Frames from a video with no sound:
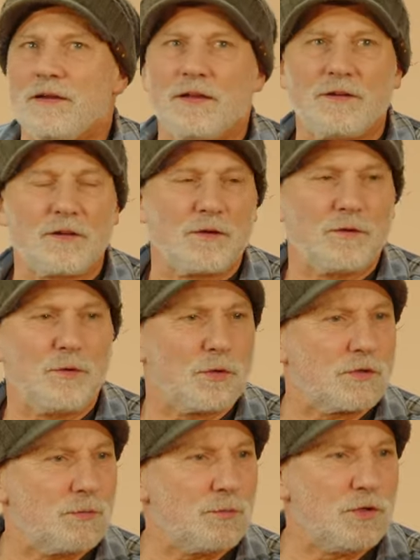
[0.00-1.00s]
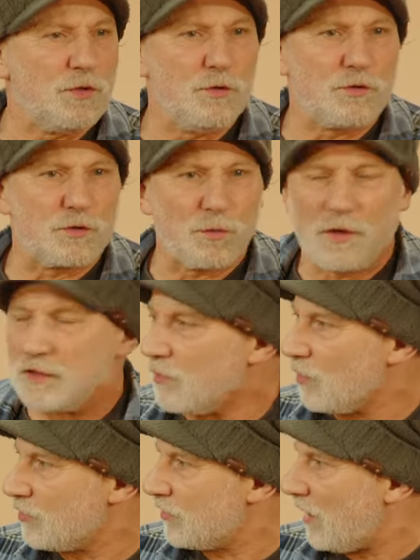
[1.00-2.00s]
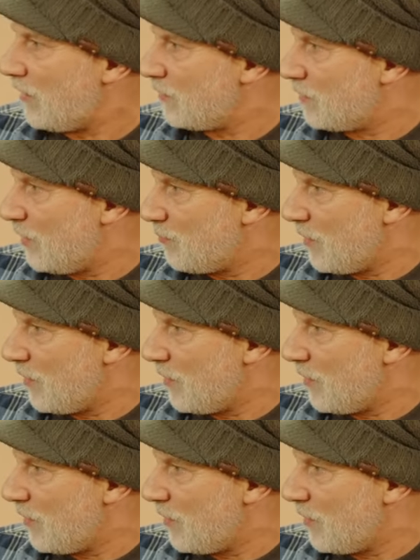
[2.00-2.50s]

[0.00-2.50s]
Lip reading: don't want to use the word nostalgia,